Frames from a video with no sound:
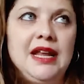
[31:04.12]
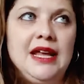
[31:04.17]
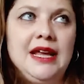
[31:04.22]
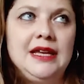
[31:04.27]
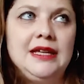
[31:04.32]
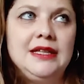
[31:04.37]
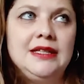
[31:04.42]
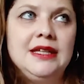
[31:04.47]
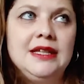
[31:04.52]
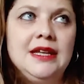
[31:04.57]

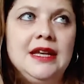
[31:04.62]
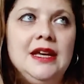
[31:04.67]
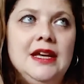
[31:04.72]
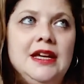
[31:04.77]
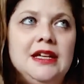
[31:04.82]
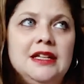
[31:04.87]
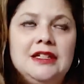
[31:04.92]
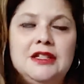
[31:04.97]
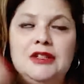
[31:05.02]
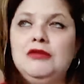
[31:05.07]
plays
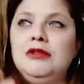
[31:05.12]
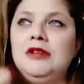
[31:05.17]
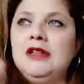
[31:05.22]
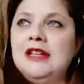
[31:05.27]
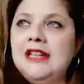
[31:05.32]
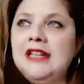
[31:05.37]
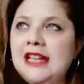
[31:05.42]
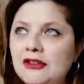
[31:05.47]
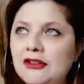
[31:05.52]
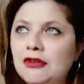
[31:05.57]
to
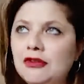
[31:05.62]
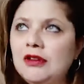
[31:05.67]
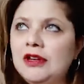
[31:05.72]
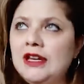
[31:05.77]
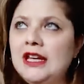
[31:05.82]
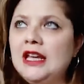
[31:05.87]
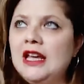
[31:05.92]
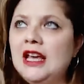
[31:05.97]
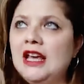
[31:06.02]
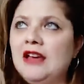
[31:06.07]

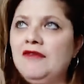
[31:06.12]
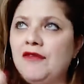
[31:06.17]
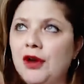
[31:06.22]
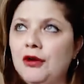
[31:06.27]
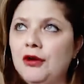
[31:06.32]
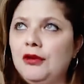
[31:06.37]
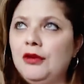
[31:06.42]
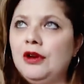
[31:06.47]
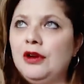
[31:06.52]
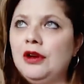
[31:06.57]
literally
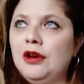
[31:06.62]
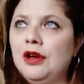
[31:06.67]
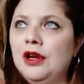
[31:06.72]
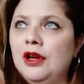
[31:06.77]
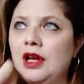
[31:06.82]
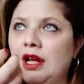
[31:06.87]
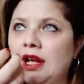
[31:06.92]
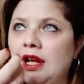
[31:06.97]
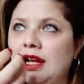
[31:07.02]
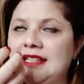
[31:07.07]
evoke
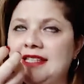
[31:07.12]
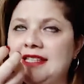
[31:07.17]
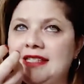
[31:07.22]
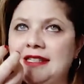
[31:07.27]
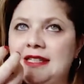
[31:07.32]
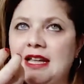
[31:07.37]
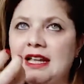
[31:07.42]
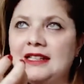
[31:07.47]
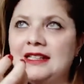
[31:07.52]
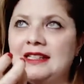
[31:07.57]
a
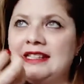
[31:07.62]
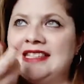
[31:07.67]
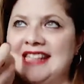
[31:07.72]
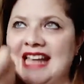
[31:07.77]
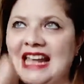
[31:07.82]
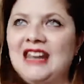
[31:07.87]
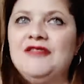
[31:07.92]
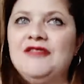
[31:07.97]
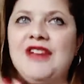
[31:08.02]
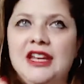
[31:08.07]

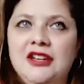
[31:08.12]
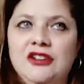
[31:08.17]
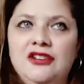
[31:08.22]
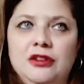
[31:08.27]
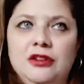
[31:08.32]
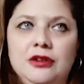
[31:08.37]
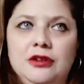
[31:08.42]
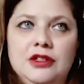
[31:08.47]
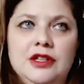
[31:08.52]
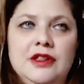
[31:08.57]

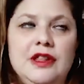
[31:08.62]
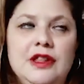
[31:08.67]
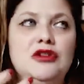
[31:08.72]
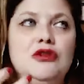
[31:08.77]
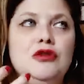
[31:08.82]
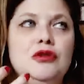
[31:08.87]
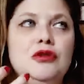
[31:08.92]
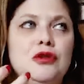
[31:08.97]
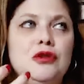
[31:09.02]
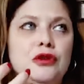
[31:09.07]
salivation, so that
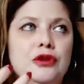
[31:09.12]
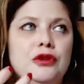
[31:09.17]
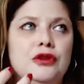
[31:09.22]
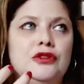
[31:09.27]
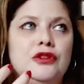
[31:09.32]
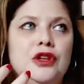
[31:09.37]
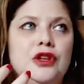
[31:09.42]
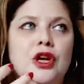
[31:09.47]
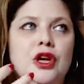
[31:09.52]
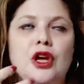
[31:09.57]
you
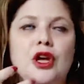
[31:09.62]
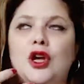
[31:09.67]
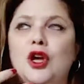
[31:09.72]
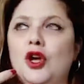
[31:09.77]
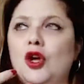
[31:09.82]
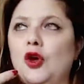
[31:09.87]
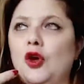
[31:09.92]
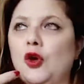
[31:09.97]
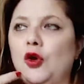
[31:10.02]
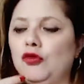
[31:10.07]
could
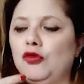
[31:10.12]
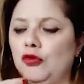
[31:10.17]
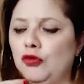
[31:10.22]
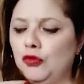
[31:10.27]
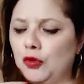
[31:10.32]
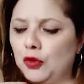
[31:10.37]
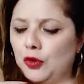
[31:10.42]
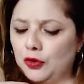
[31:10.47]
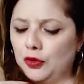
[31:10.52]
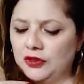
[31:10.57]

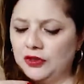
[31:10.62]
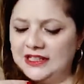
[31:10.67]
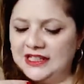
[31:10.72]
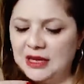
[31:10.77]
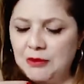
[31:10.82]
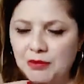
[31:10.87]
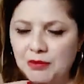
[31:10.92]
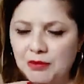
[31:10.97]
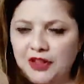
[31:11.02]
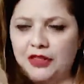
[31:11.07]

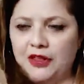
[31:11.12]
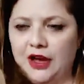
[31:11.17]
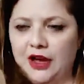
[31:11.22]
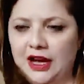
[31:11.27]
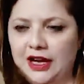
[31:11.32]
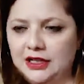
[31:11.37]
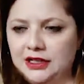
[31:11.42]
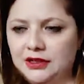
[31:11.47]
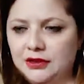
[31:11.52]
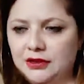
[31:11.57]

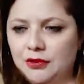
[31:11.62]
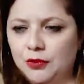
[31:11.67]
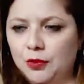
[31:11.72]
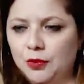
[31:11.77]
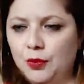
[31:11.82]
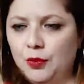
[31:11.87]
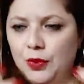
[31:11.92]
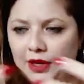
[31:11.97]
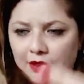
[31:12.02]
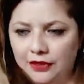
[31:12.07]
sympathize
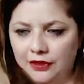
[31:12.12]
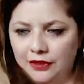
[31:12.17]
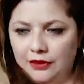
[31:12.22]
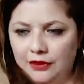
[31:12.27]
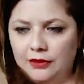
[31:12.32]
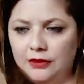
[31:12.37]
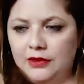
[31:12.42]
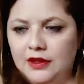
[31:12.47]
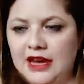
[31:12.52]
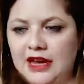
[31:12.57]
with
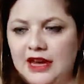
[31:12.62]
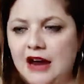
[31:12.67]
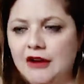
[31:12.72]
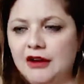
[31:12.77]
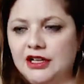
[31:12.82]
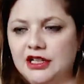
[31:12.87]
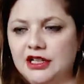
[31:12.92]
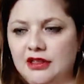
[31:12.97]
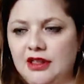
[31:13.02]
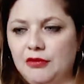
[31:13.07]
the
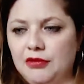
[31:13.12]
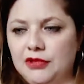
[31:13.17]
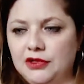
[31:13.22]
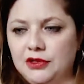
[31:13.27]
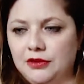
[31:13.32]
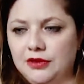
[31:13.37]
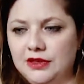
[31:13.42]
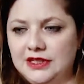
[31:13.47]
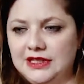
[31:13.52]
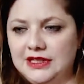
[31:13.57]
character that was
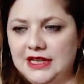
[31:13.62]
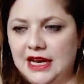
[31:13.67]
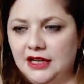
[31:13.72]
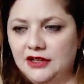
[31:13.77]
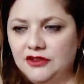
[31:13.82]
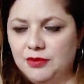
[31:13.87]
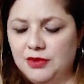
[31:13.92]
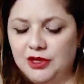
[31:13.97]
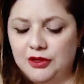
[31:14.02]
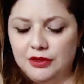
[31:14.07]
on the
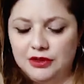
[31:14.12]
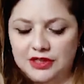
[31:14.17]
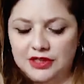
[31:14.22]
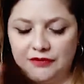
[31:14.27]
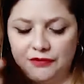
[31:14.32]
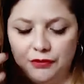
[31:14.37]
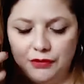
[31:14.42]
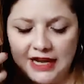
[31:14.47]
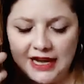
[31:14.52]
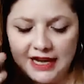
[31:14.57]
stage. Because
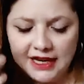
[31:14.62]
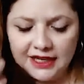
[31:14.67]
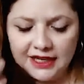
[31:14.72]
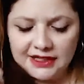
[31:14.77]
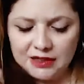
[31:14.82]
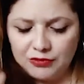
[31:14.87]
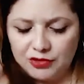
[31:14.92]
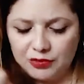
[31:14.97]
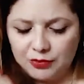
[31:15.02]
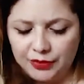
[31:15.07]
if you hear
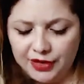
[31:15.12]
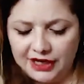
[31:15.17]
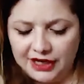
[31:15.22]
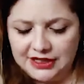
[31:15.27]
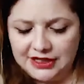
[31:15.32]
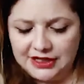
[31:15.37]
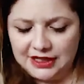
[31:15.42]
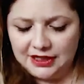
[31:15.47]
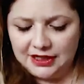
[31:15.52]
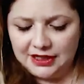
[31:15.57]
someone
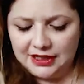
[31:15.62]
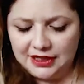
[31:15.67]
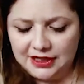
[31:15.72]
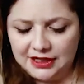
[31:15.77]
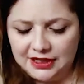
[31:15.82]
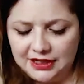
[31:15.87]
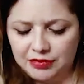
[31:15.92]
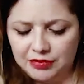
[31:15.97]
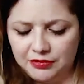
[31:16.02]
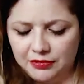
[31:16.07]
biting into
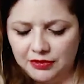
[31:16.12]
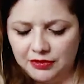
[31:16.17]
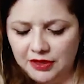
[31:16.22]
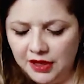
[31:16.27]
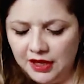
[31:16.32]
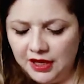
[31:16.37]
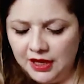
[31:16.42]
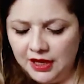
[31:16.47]
the apple,